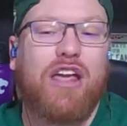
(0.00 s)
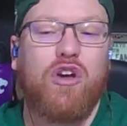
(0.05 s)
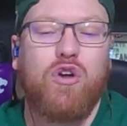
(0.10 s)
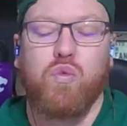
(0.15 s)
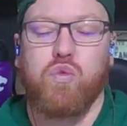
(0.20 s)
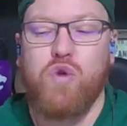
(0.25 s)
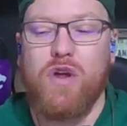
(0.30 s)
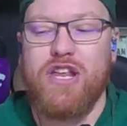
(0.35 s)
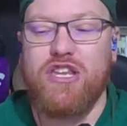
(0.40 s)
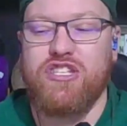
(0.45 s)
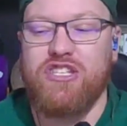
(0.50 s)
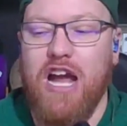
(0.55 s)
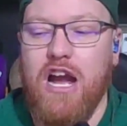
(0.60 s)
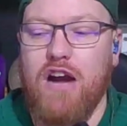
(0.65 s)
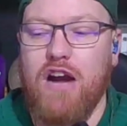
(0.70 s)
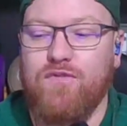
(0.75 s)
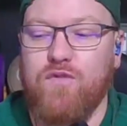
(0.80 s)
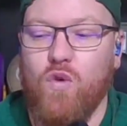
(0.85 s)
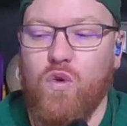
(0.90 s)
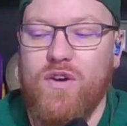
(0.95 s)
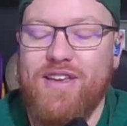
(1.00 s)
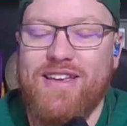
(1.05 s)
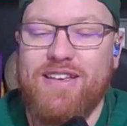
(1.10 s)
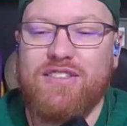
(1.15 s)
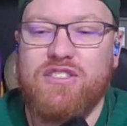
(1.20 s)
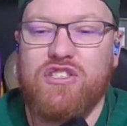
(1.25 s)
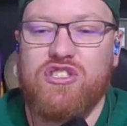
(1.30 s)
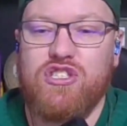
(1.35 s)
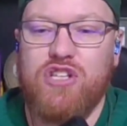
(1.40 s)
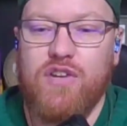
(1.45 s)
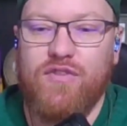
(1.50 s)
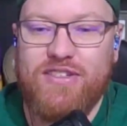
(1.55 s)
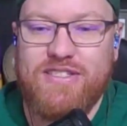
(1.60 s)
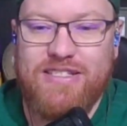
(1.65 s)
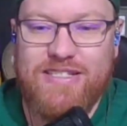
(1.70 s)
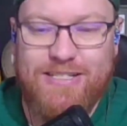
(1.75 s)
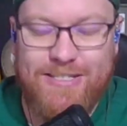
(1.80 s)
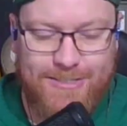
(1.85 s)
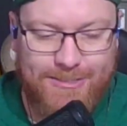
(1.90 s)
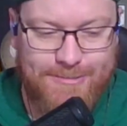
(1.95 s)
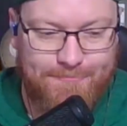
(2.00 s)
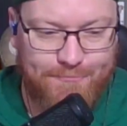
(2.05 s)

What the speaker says: reach out for his services.